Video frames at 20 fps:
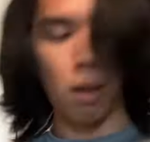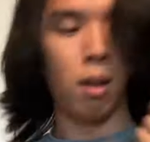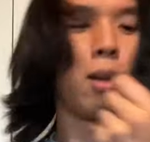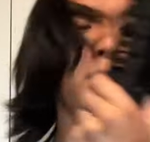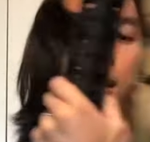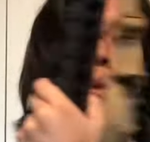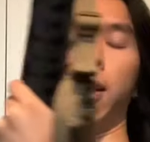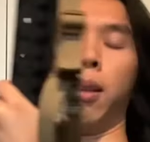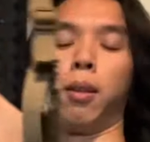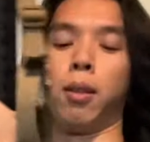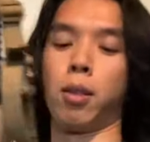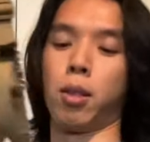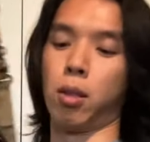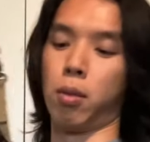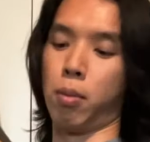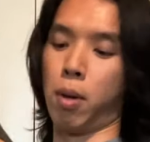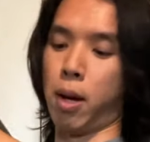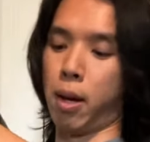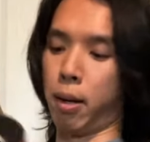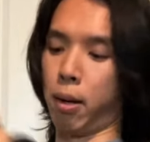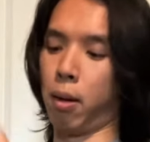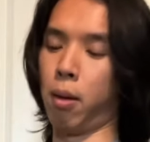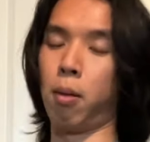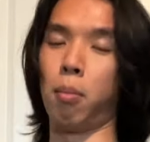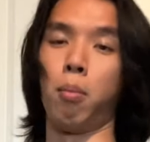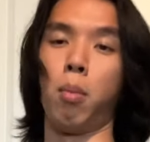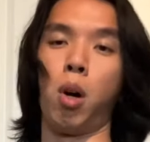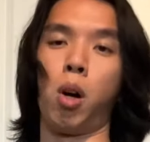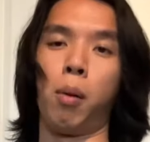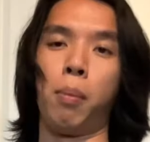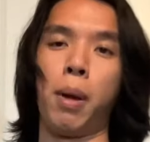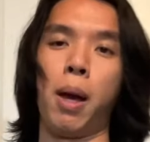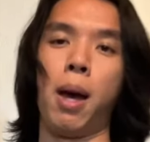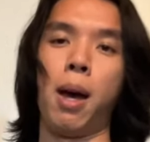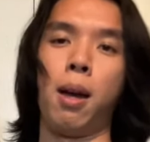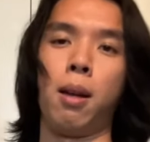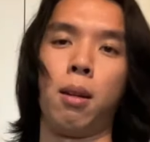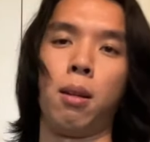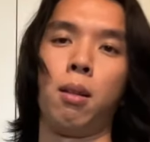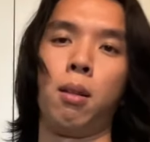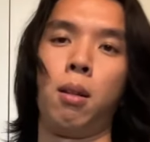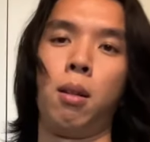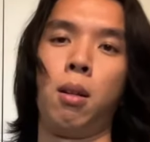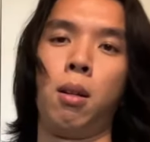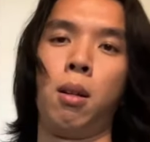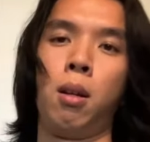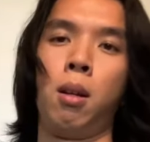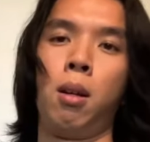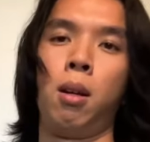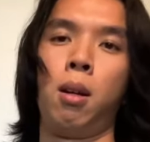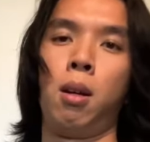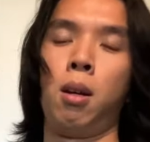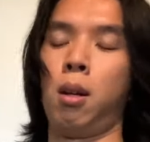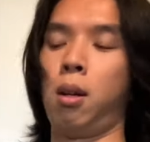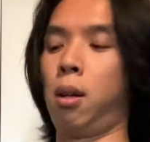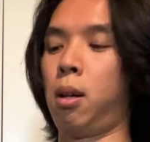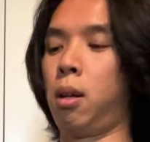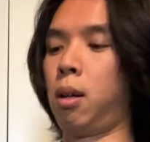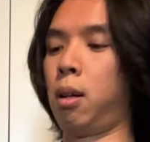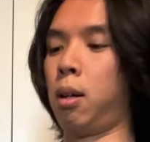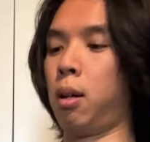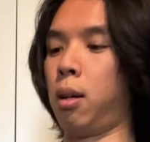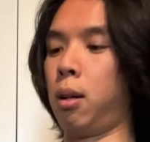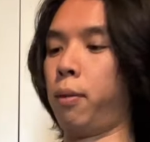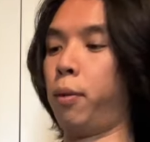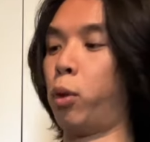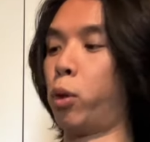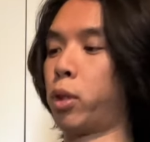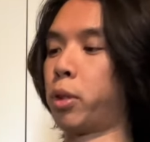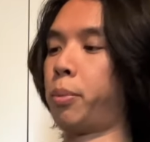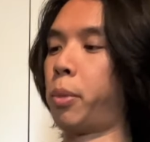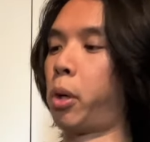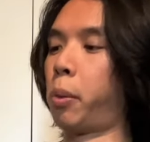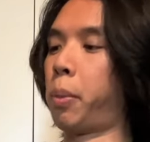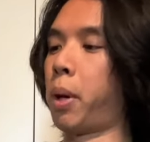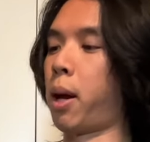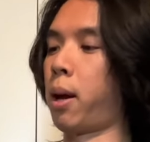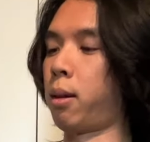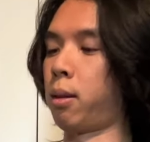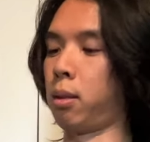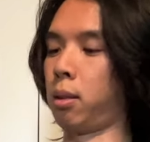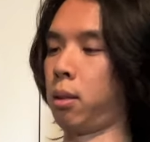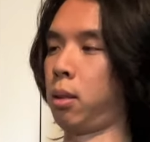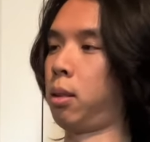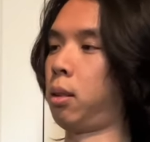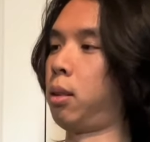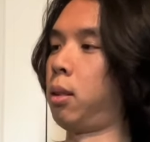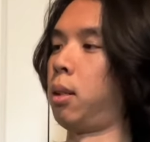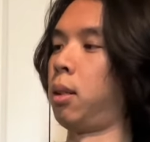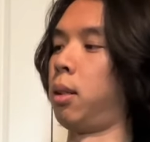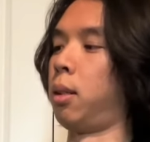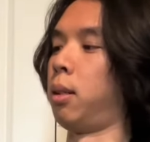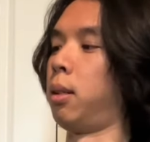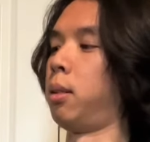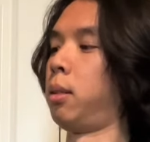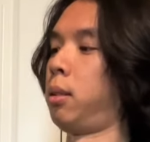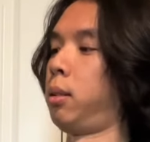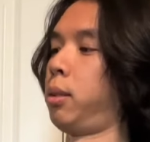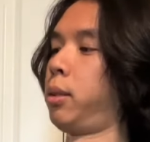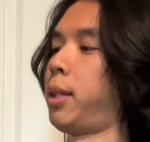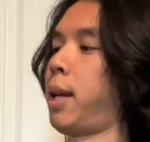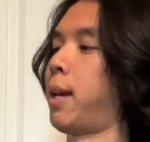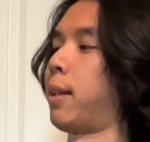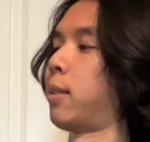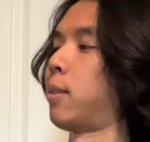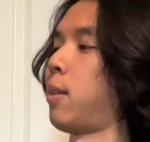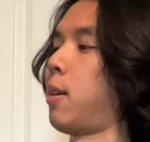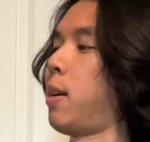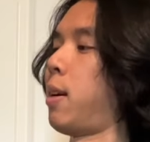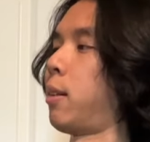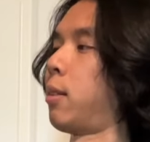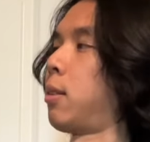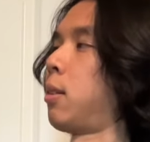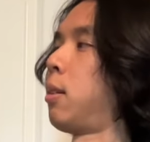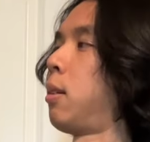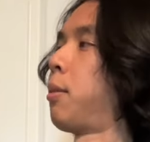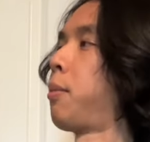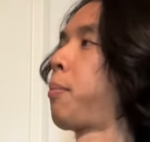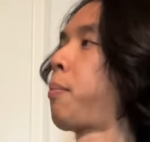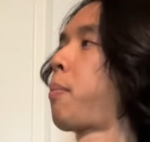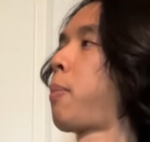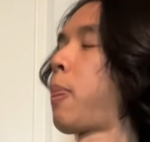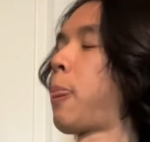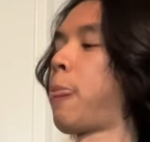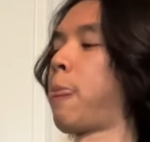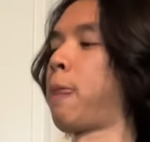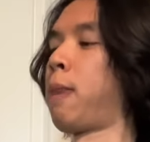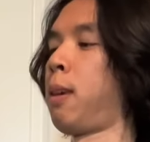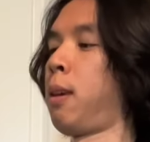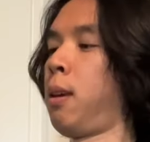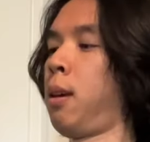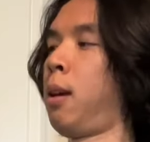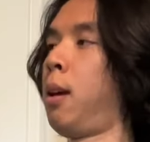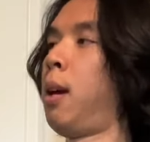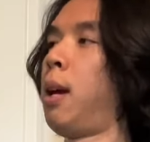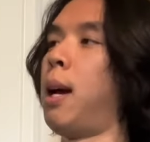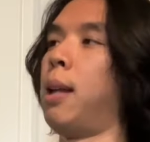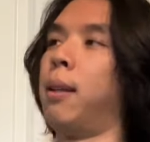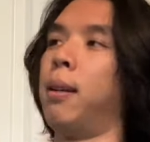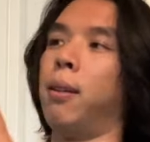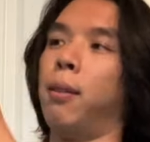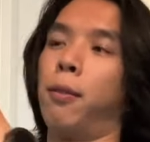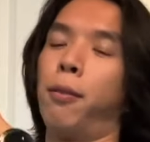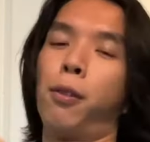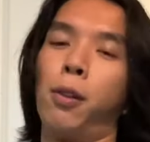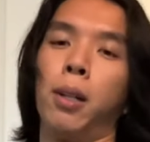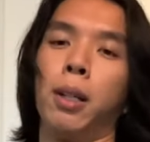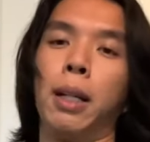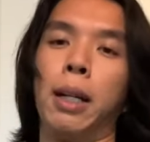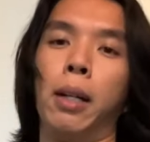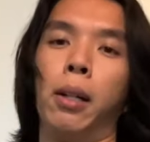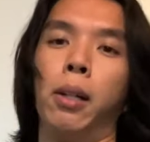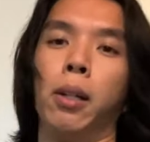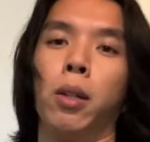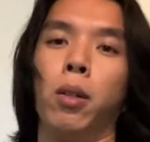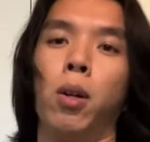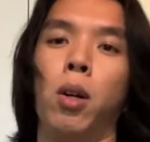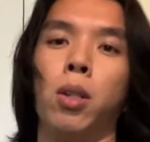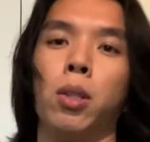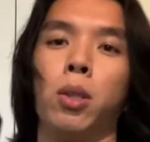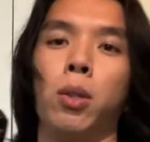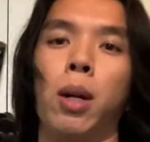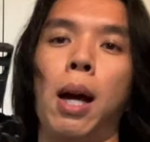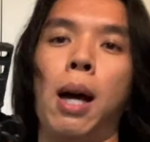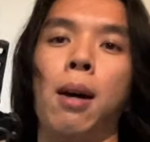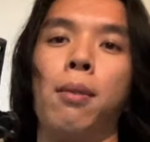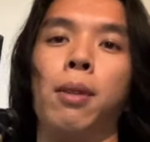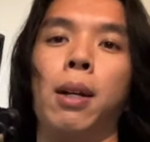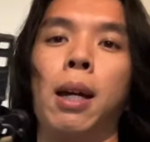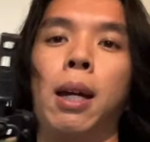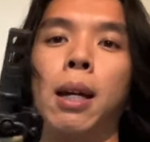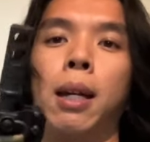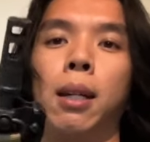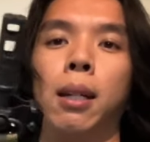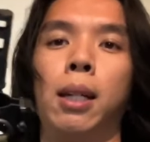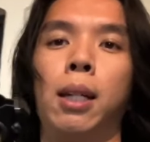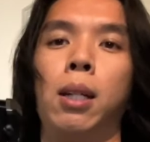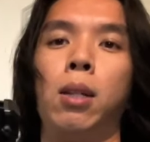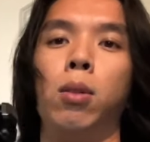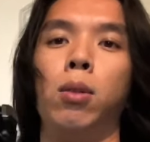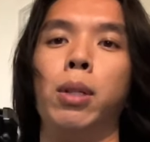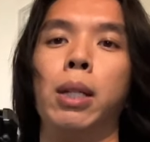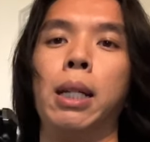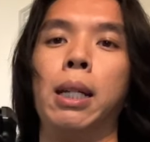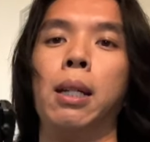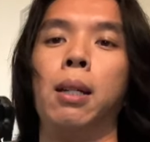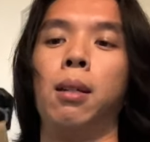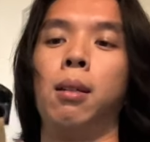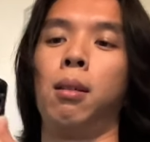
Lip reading: And then this is my Marpat, Force Marpat. Tank slings, and then in the front here you also have a QD.